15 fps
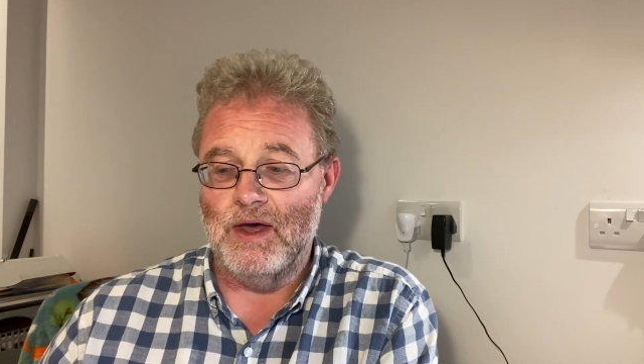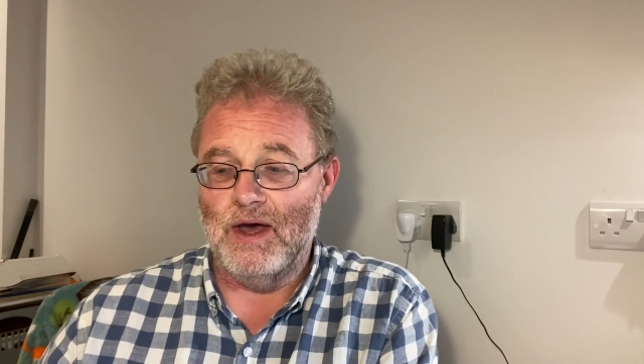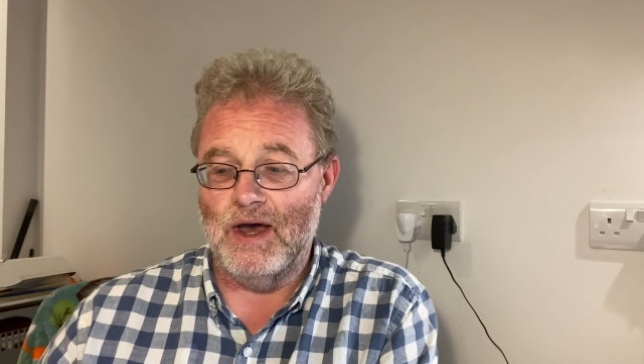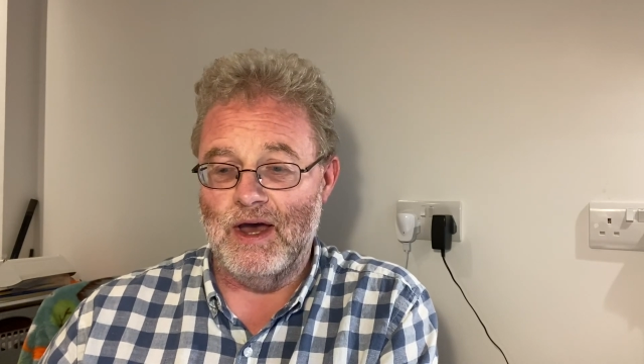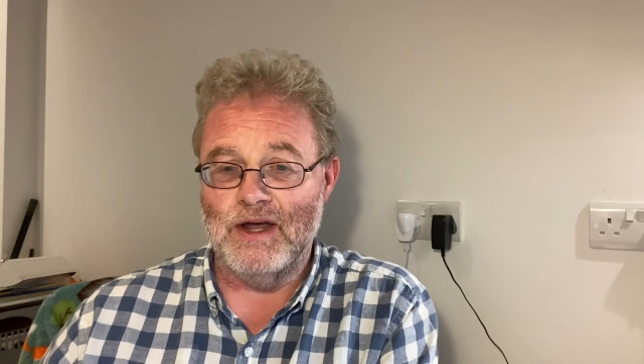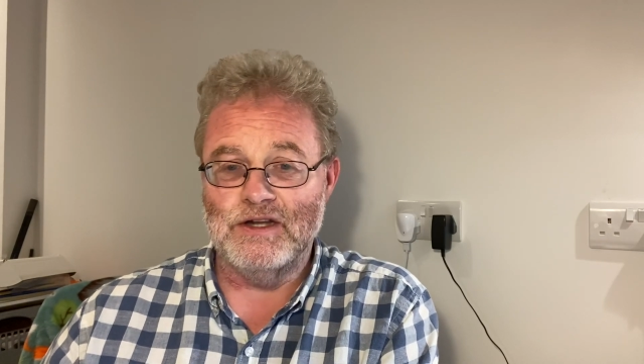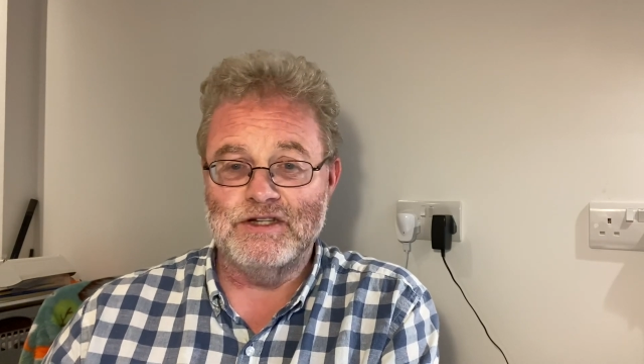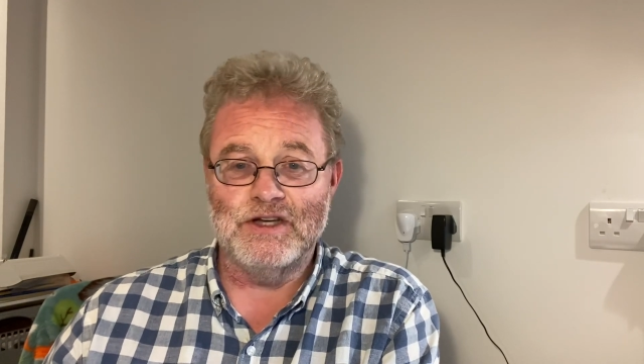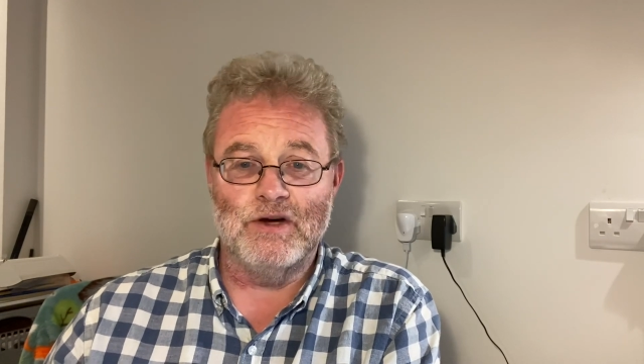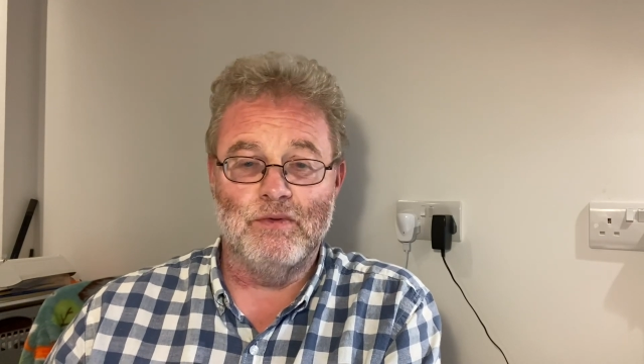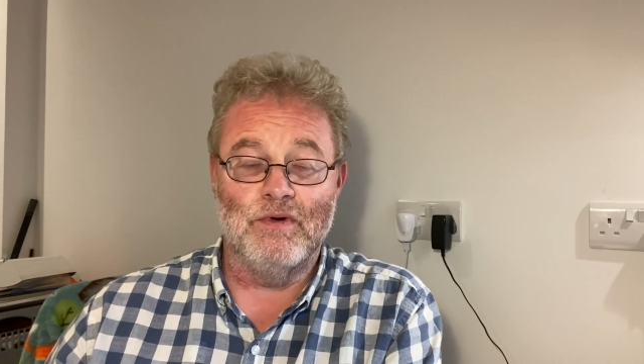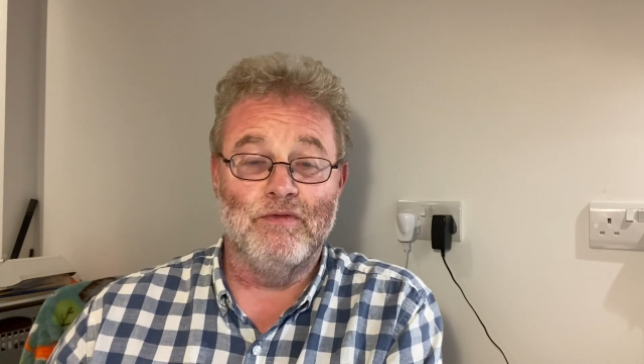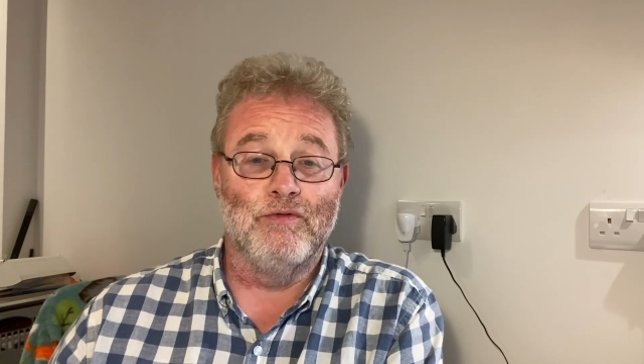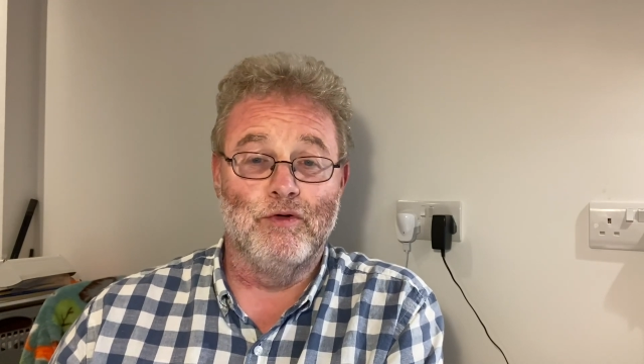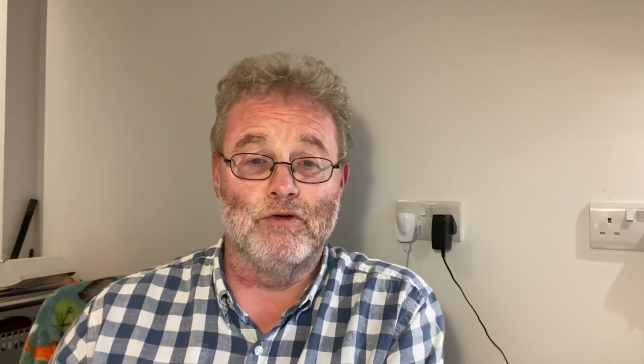And uh,
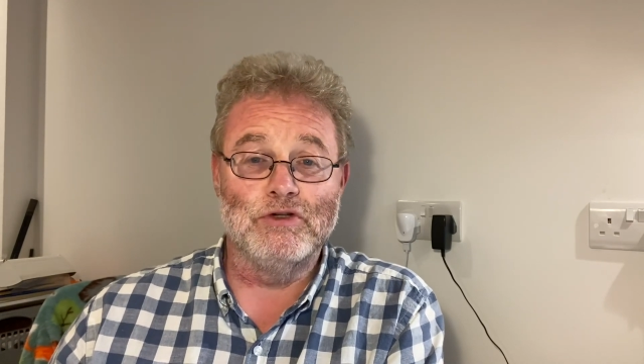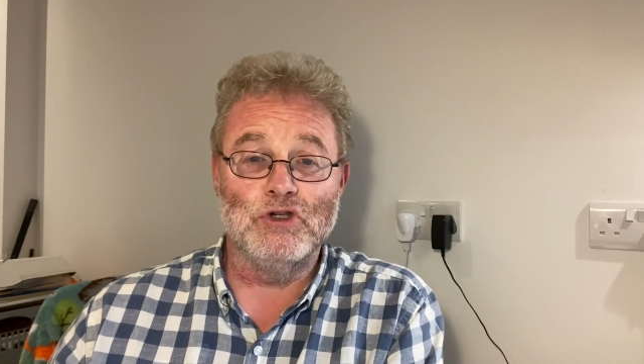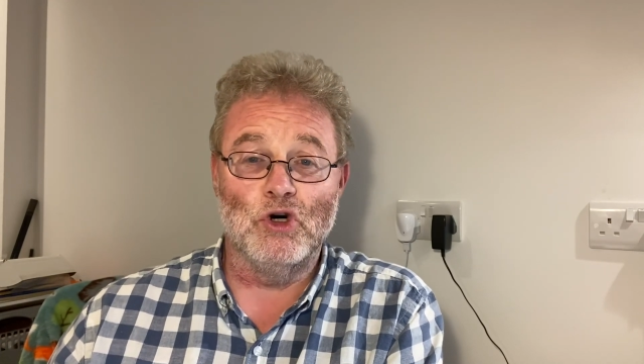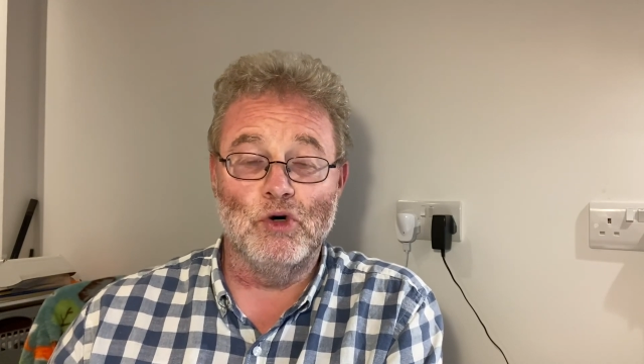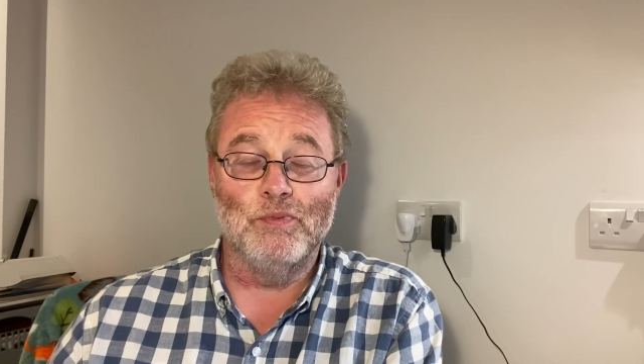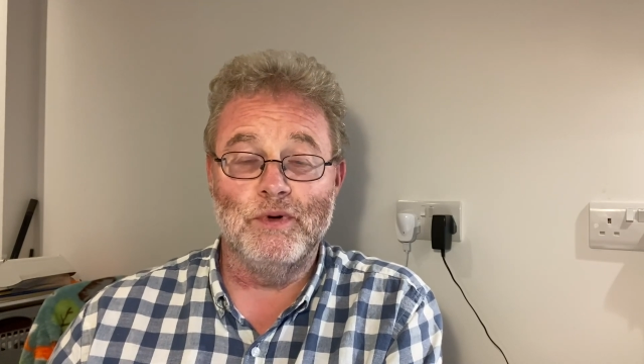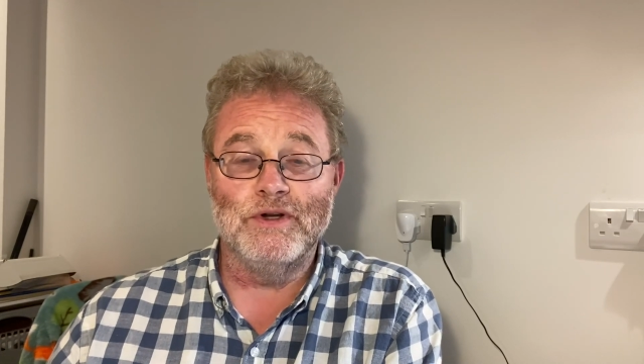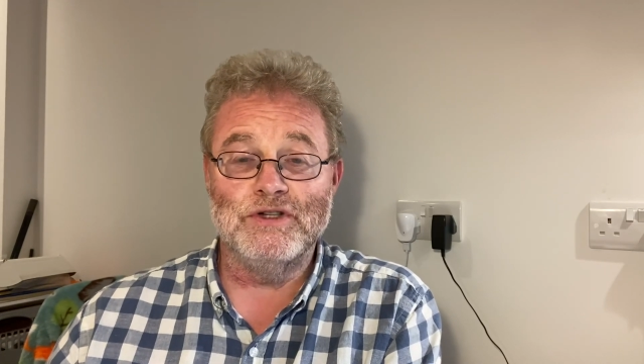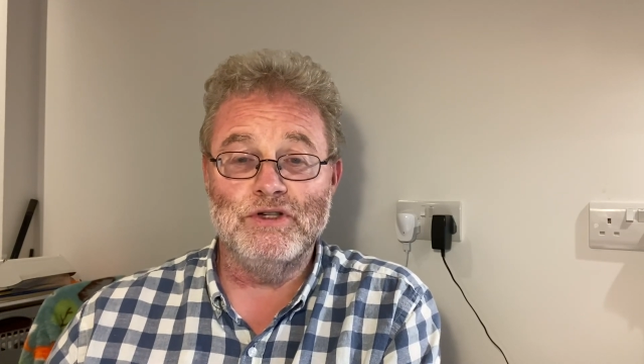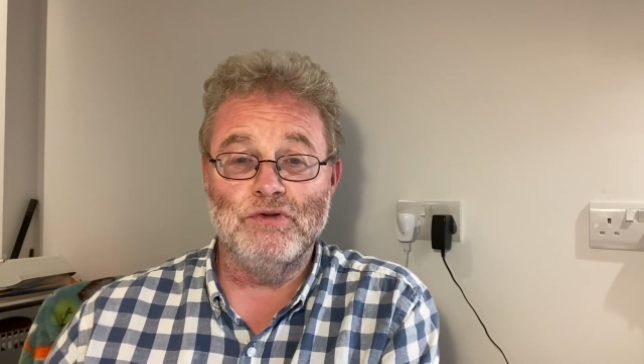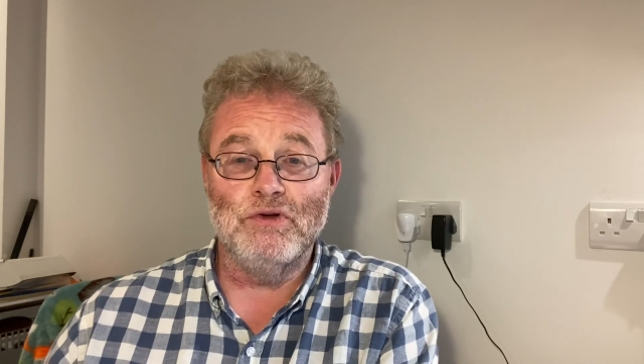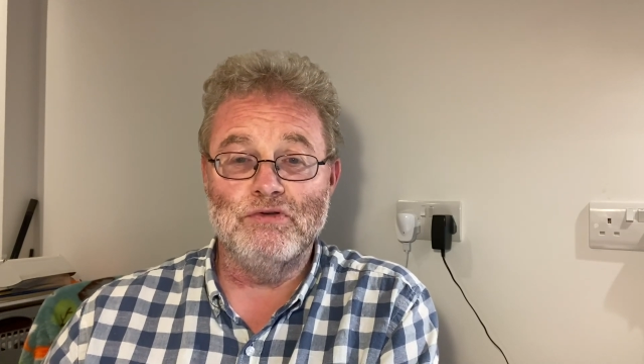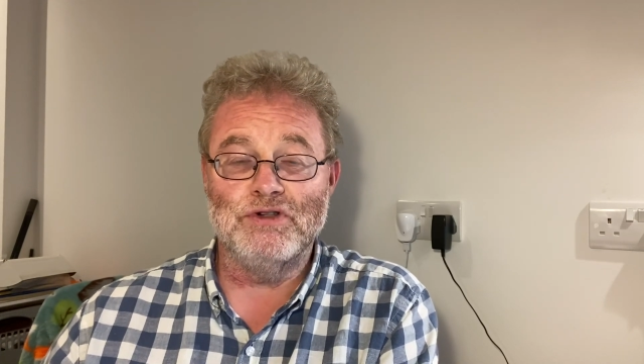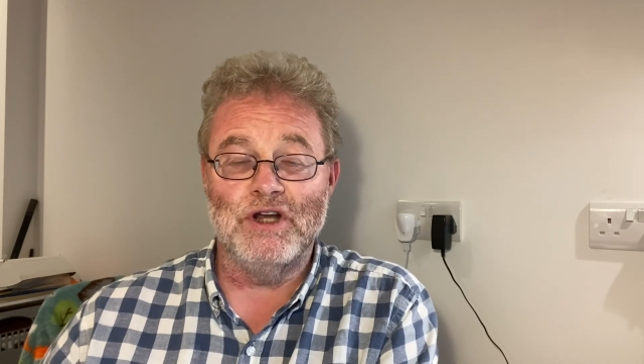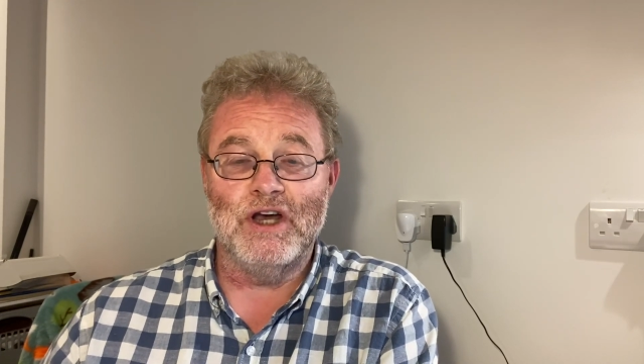when 40 opens, you
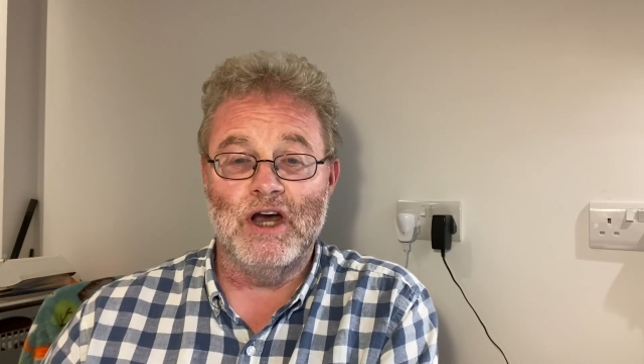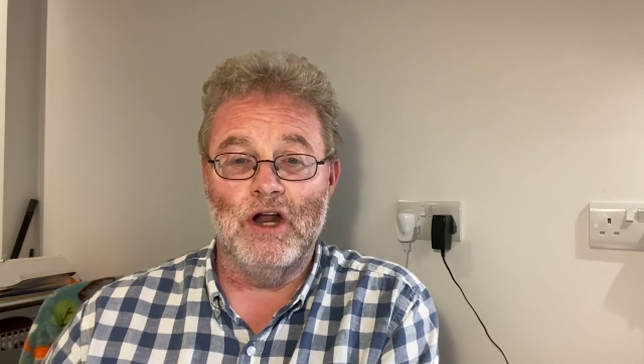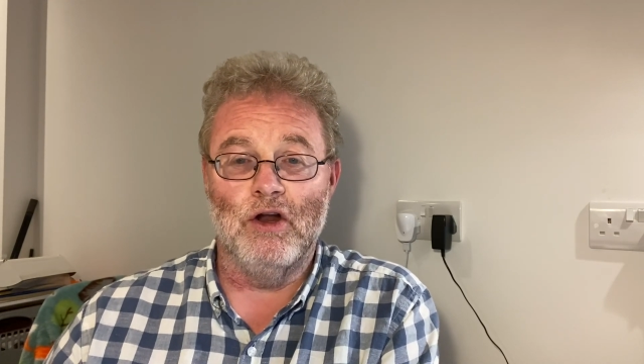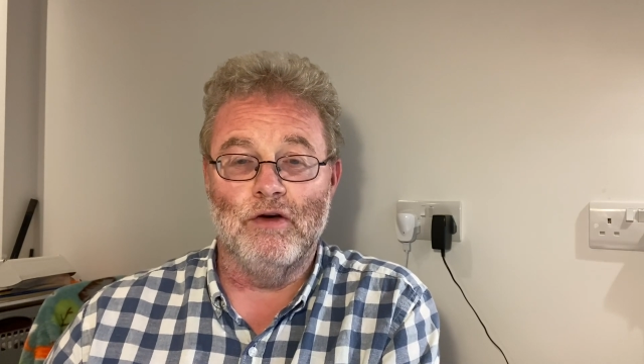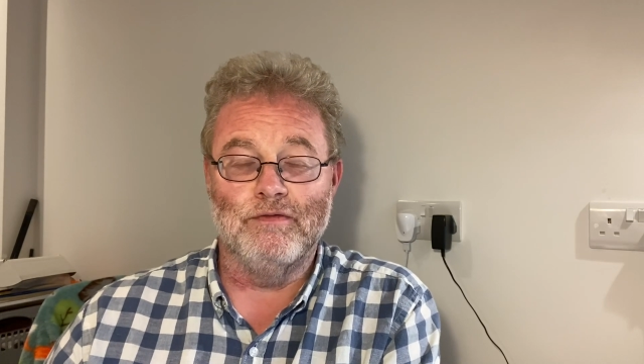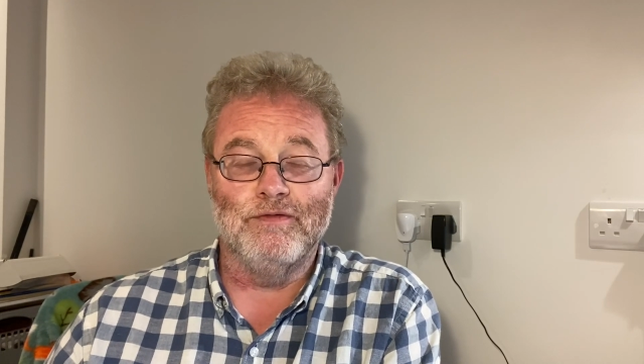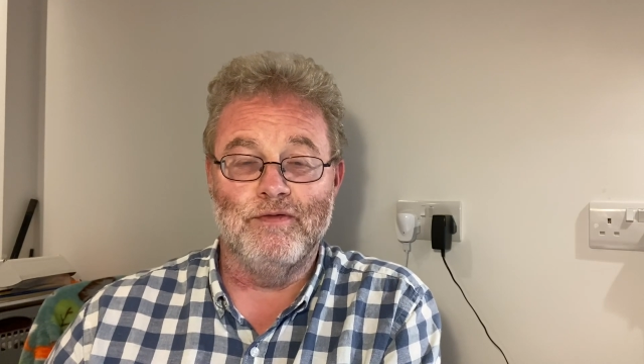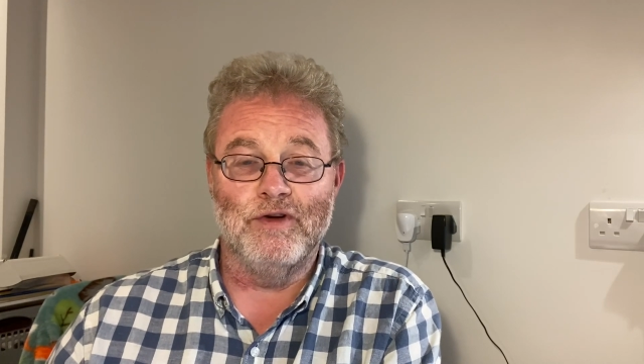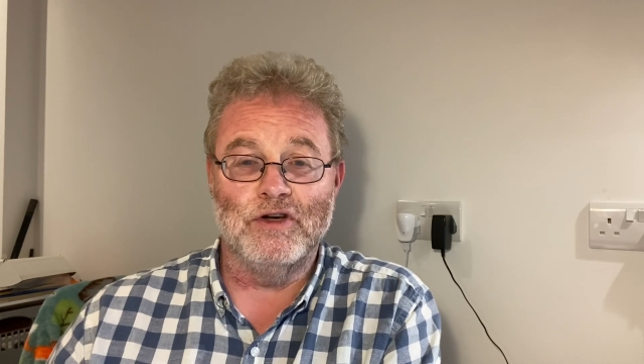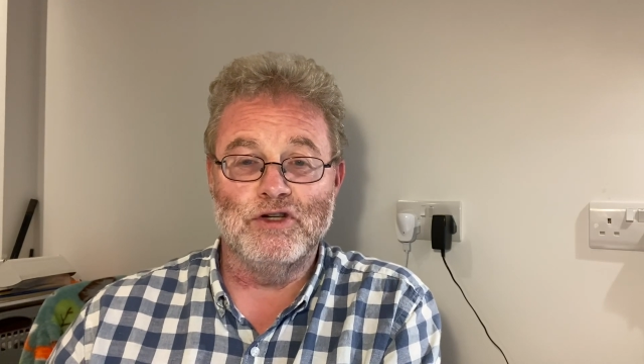usually get a lot of uh,